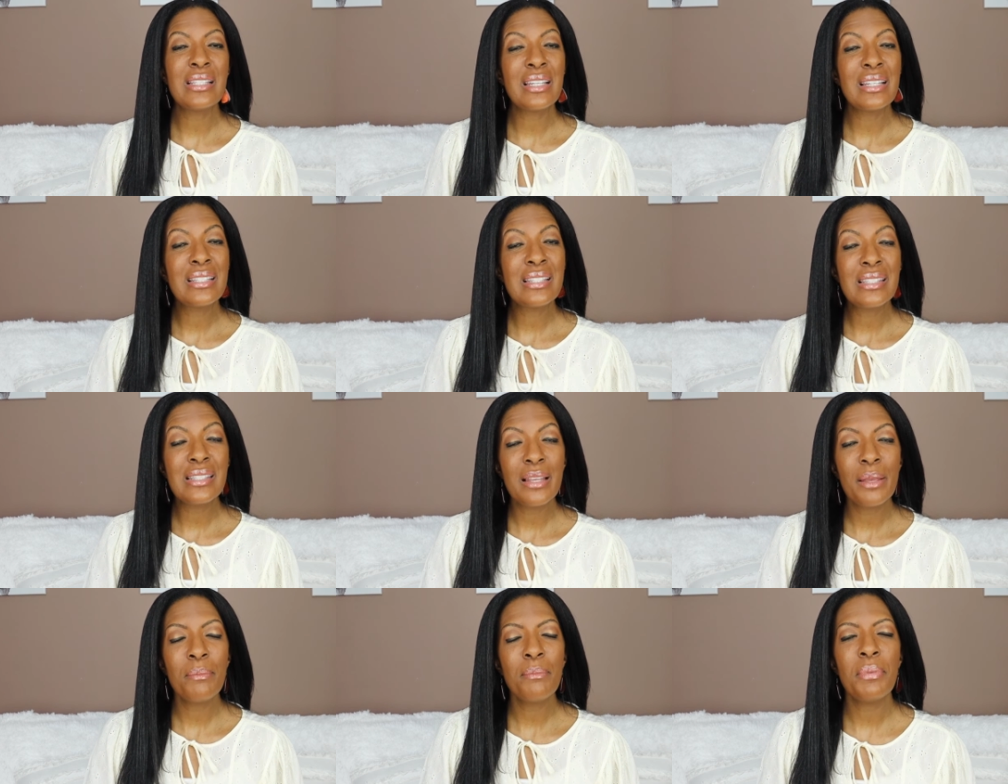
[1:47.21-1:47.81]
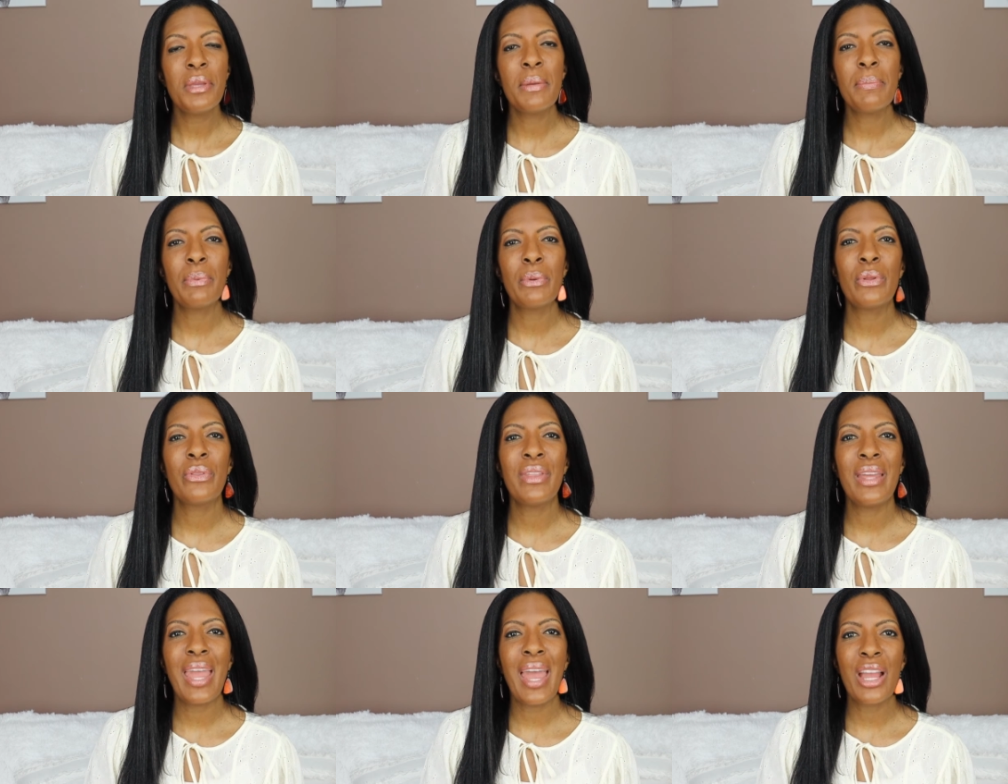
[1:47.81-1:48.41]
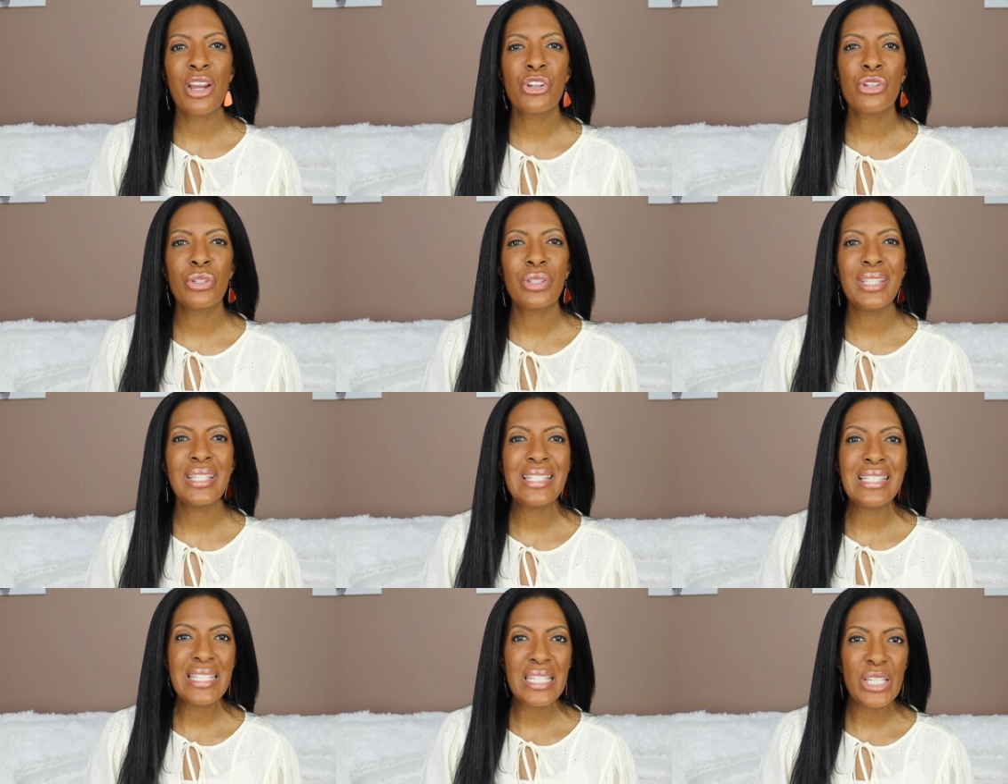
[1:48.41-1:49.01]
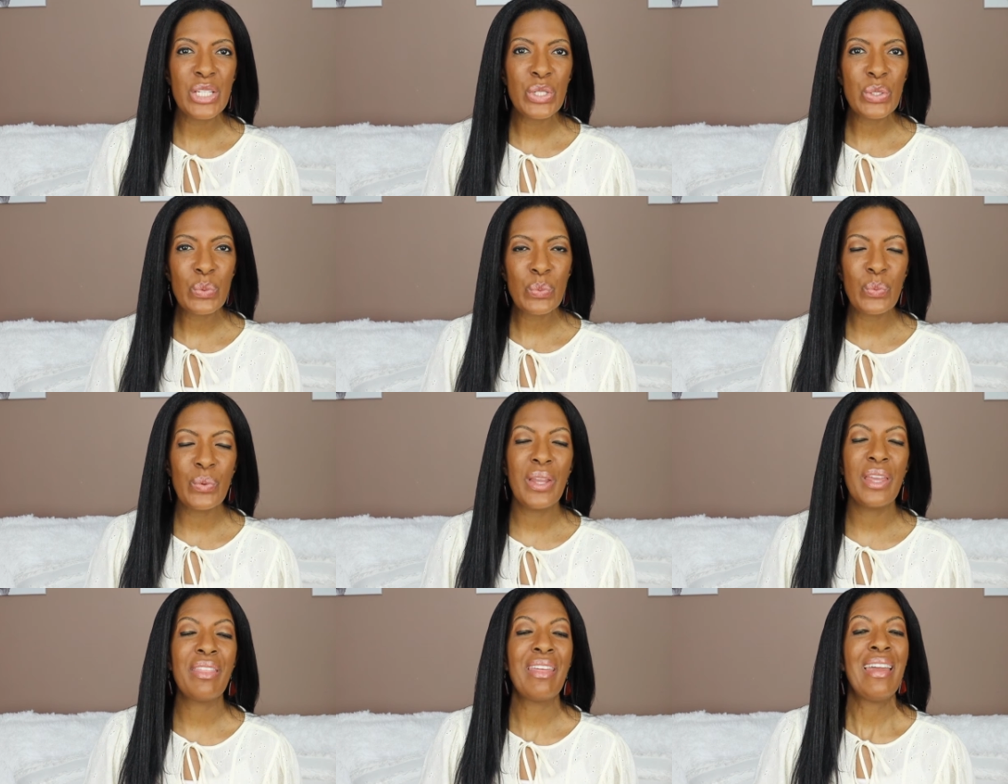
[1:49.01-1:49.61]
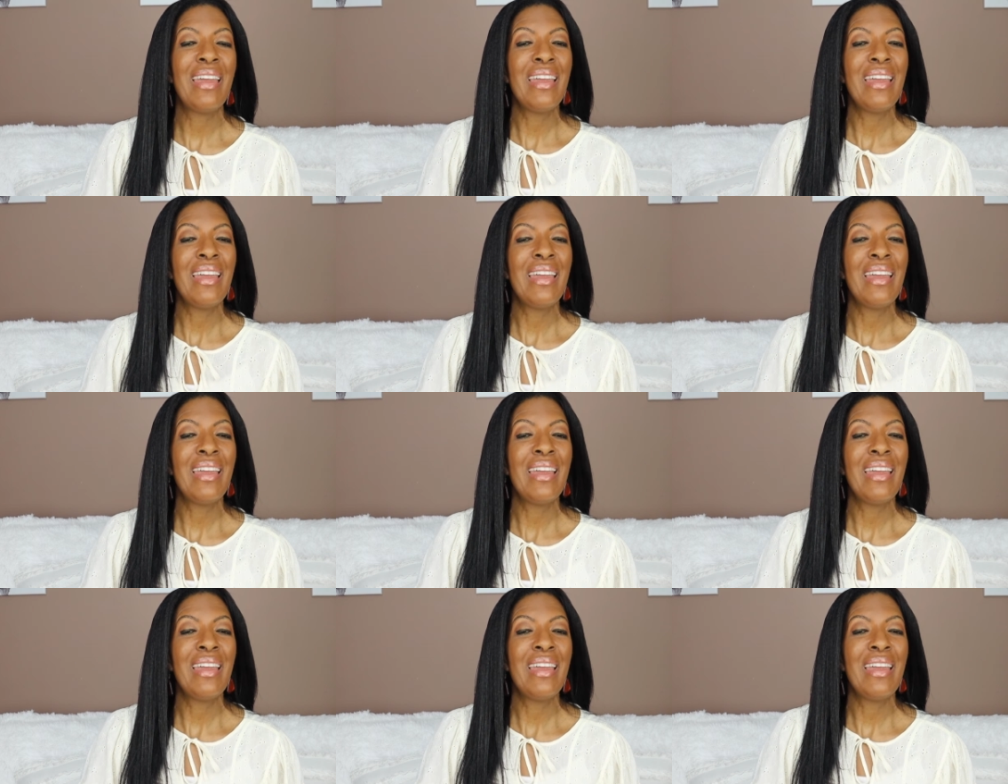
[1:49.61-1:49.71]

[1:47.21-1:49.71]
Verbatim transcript: And some people, they actually deal with